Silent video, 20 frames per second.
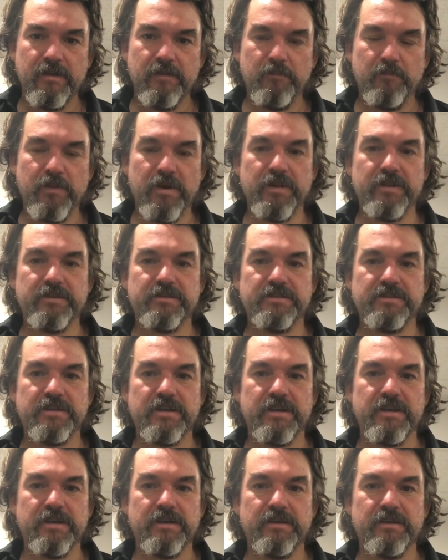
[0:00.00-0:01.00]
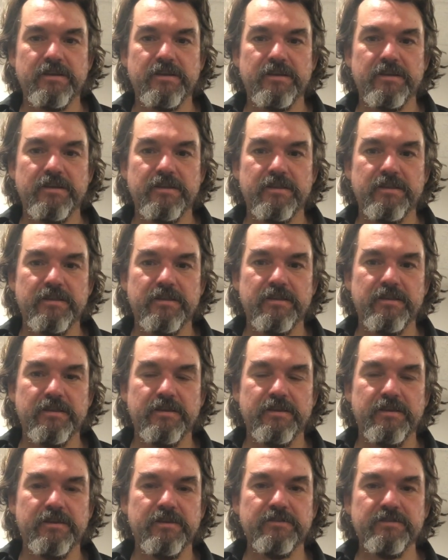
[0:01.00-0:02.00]
But
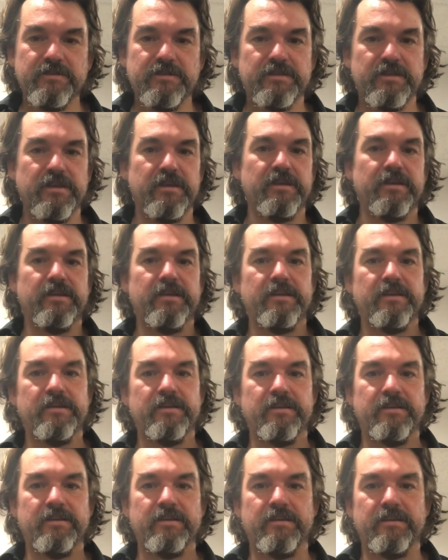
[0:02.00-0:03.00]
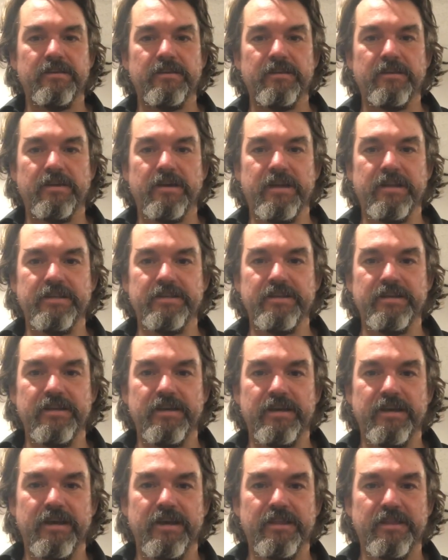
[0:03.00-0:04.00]
here's the
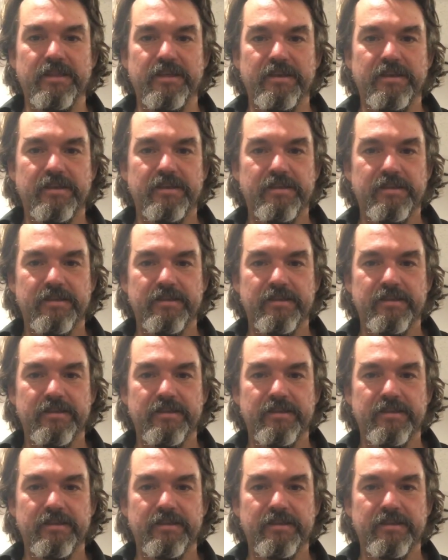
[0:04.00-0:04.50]
idea, I think.